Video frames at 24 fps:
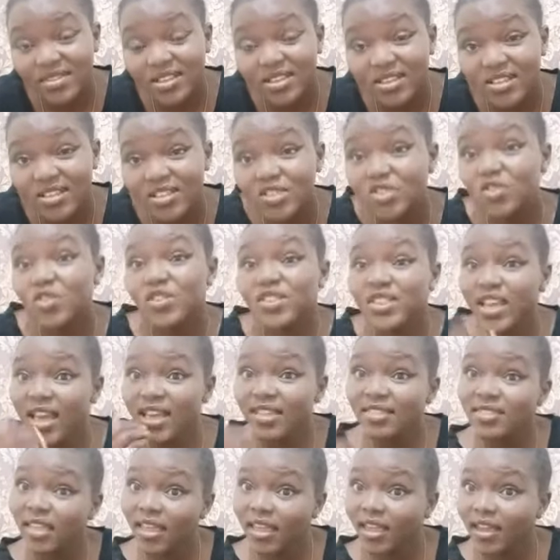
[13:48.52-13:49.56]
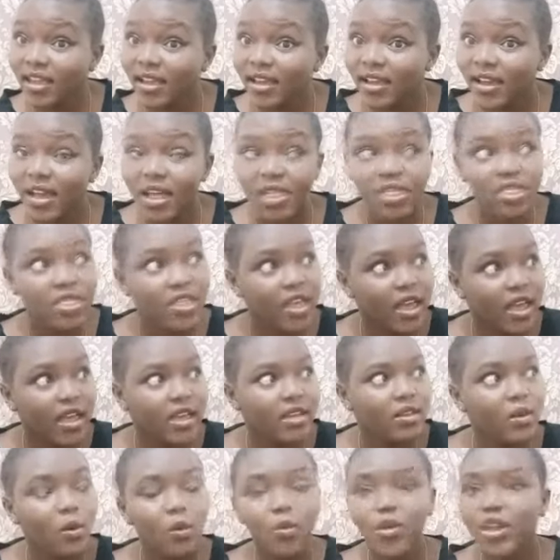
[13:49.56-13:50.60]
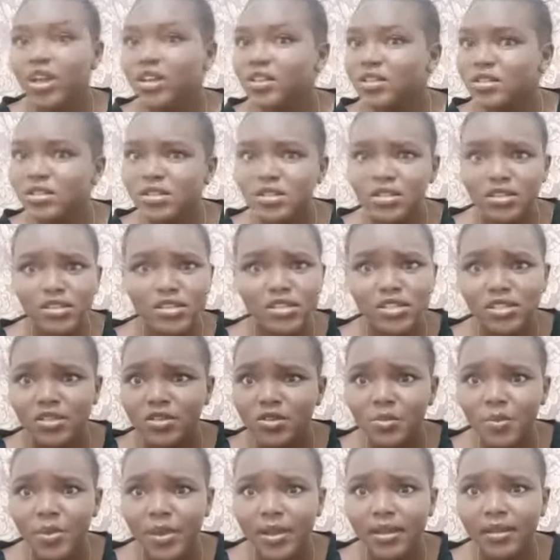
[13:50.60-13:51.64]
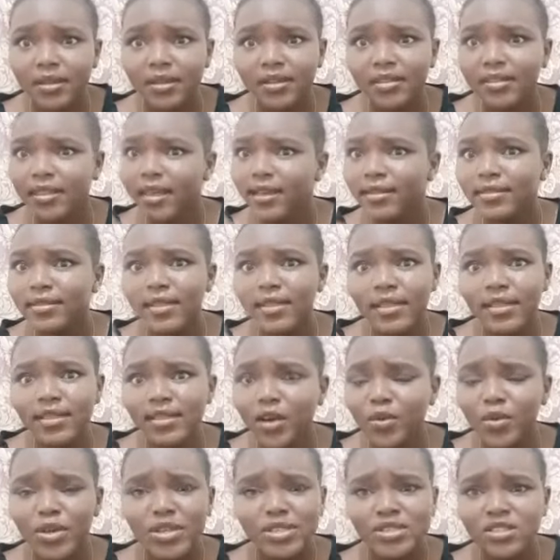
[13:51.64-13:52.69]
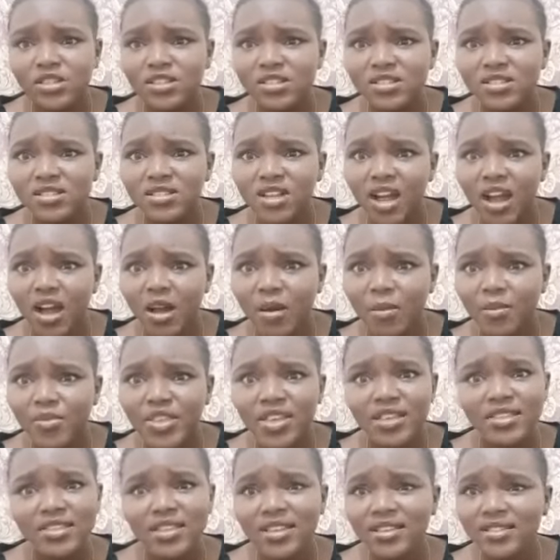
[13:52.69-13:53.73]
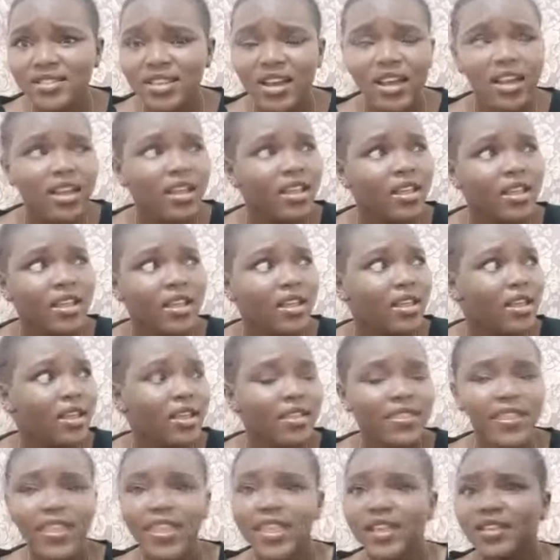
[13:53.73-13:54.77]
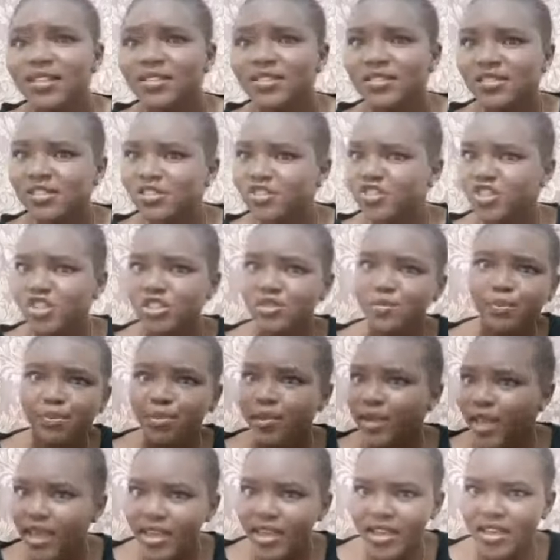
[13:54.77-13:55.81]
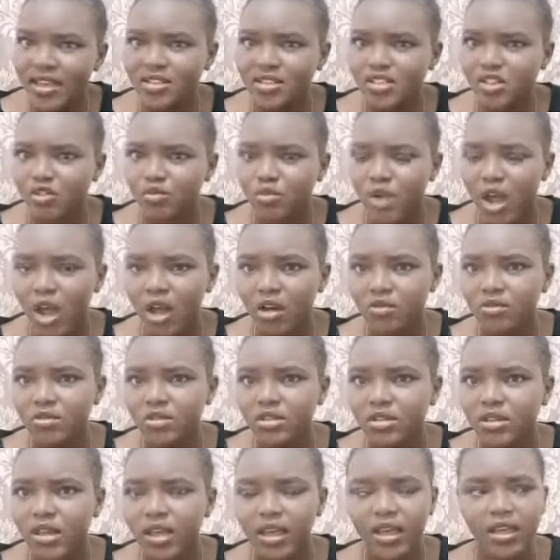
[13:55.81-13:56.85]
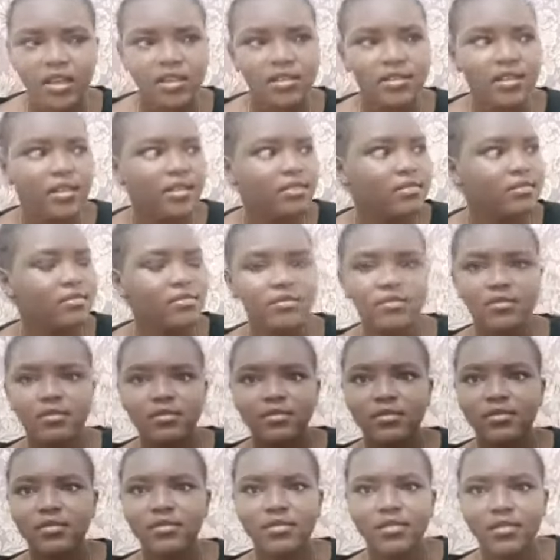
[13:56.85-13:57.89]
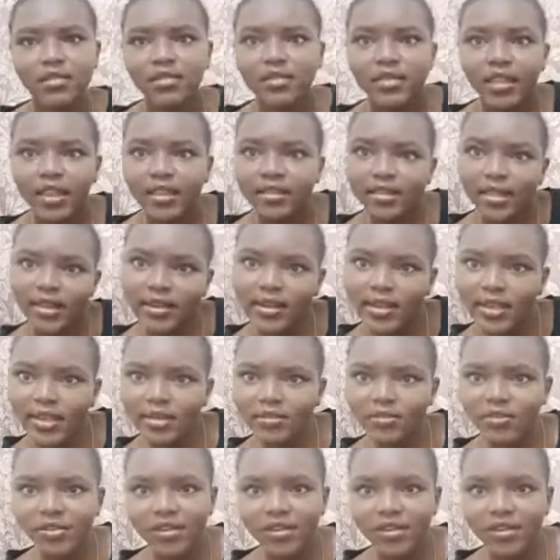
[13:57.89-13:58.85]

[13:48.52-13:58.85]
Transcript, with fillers: So they think that we are still stupid. They think that we are still dumb. They think that they can still just play us around and then then they leave.